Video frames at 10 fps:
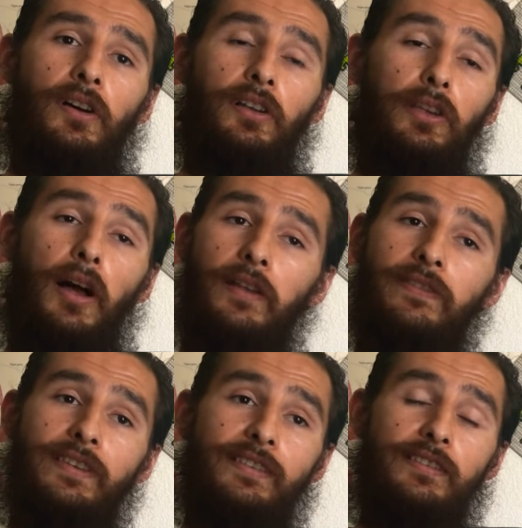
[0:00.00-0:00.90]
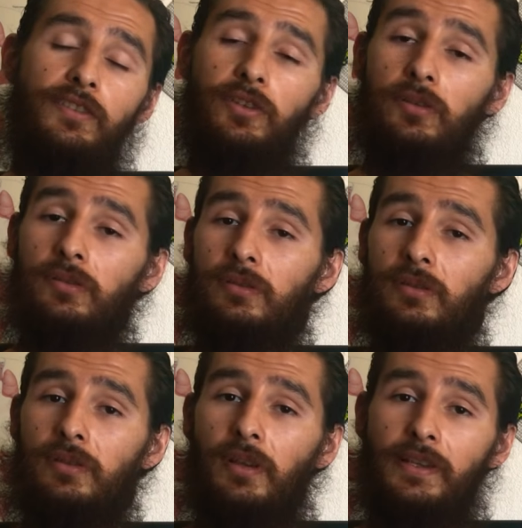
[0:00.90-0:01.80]
A lot of this is new.
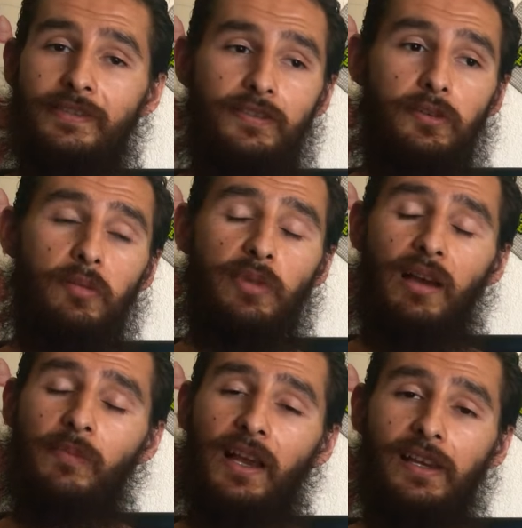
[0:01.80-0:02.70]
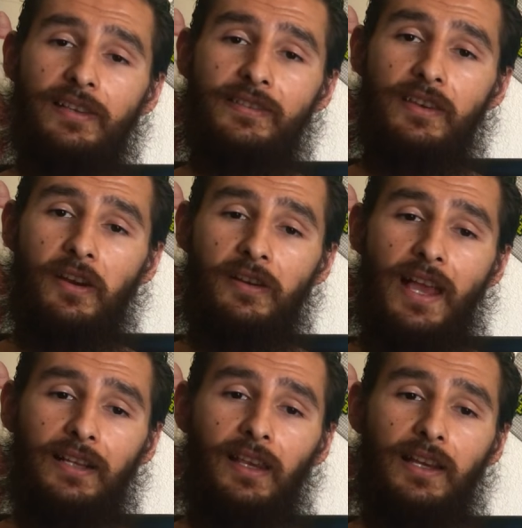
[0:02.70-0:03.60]
It's new to me. I'm not going to sit here and
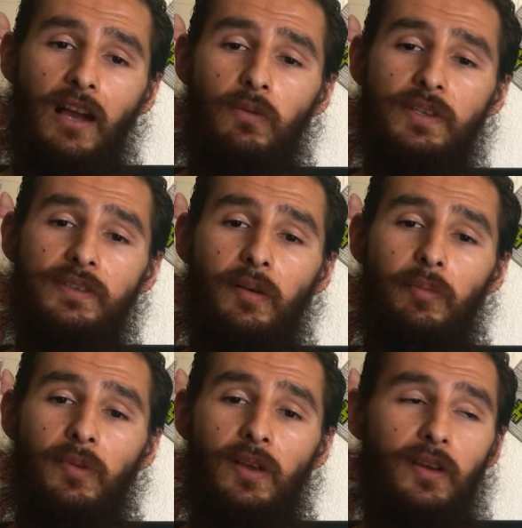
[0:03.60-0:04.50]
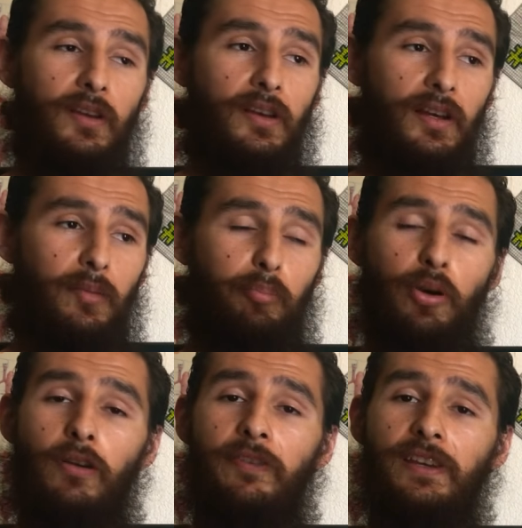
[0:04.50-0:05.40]
act like I was a
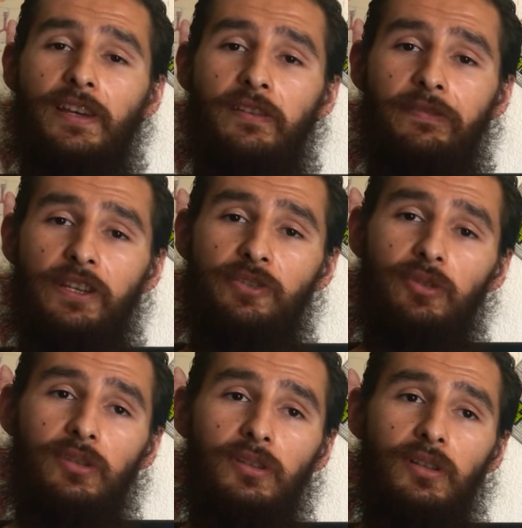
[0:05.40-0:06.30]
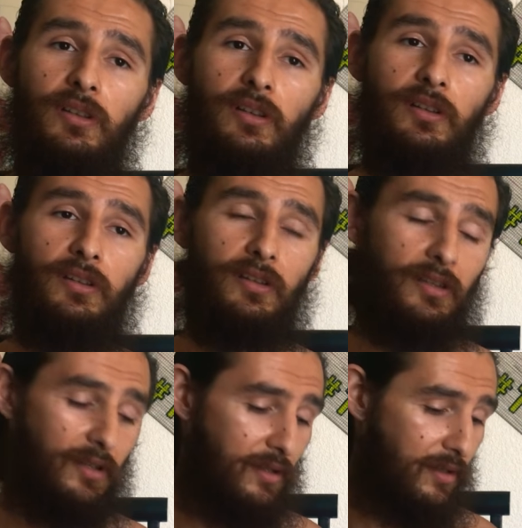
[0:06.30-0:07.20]
perfect individual.
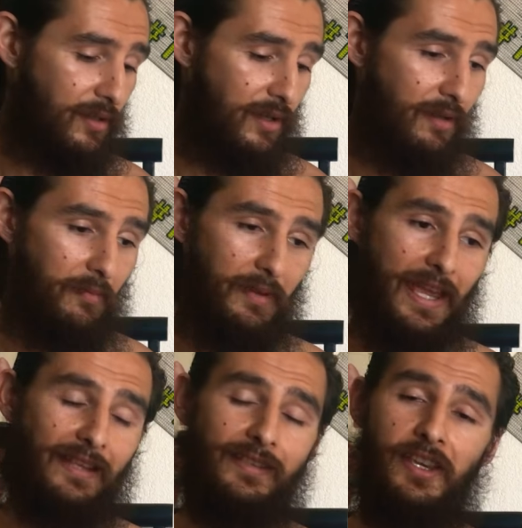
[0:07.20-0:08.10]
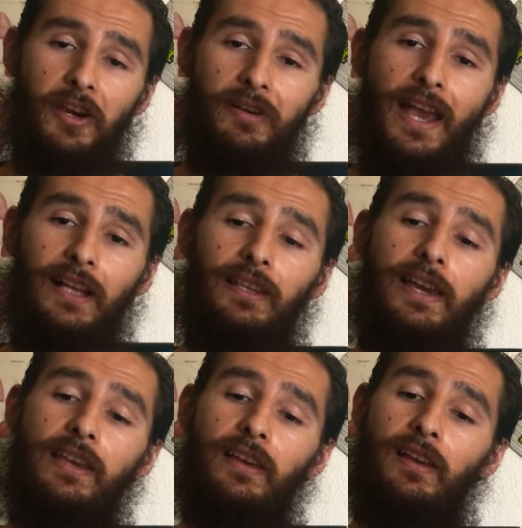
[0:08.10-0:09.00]
Can't sit here and act
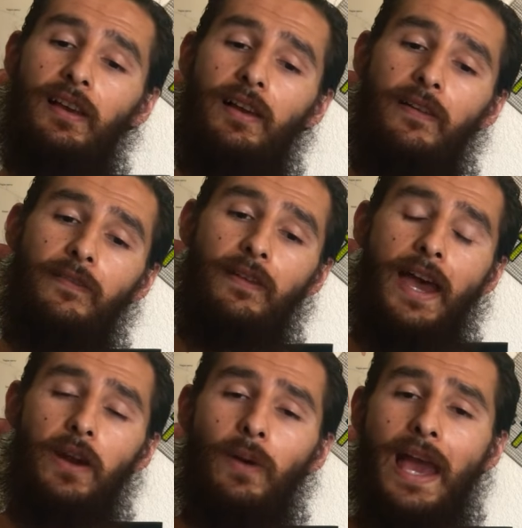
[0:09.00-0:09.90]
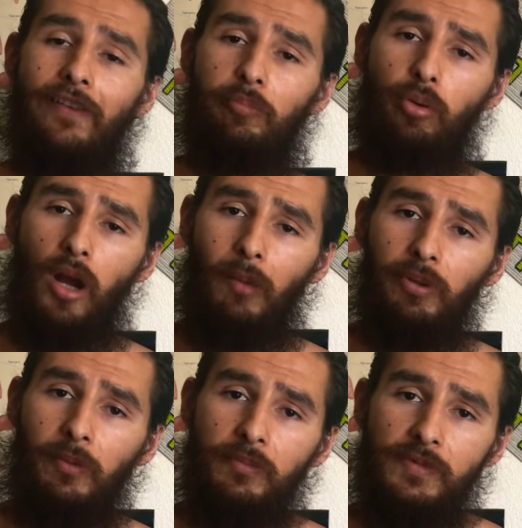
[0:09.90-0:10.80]
like I don't have
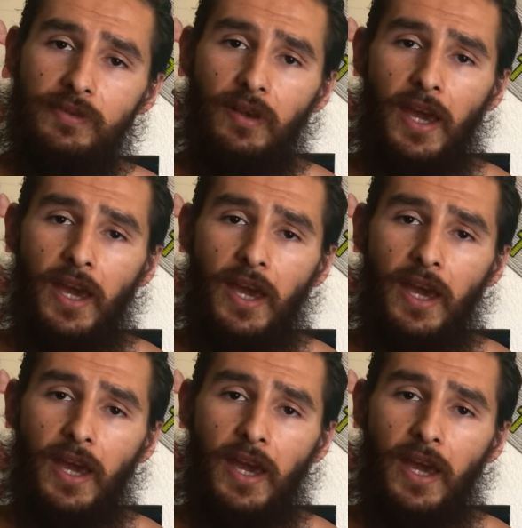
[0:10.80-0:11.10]
problems.